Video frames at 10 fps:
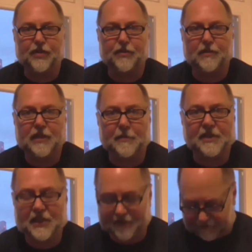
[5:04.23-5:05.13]
through
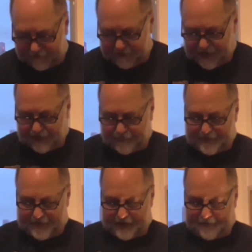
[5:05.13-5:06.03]
liberty and freedom
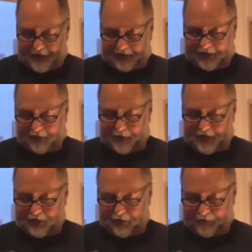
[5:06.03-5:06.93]
and
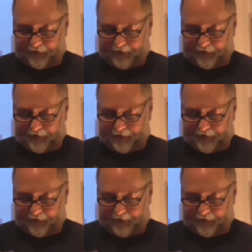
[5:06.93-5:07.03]
participation.